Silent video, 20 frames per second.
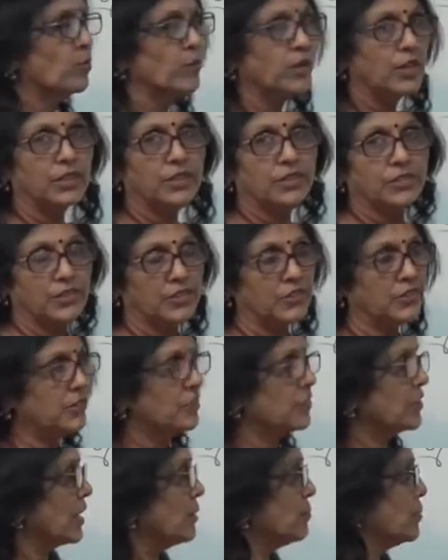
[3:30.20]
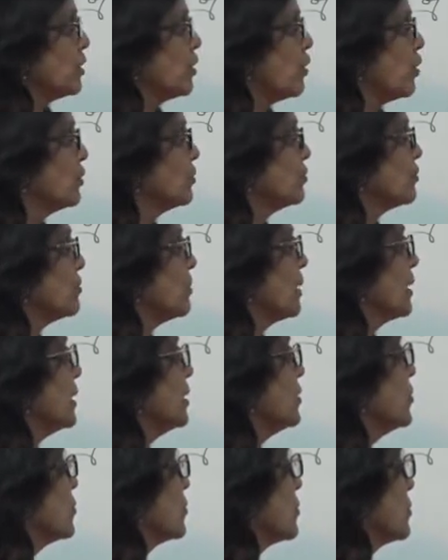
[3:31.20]
many diseases can be caused by
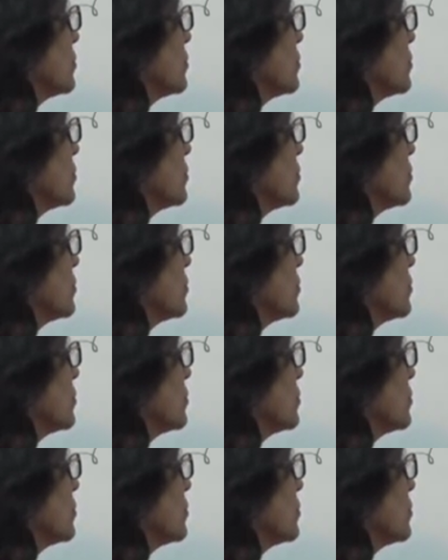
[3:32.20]
it.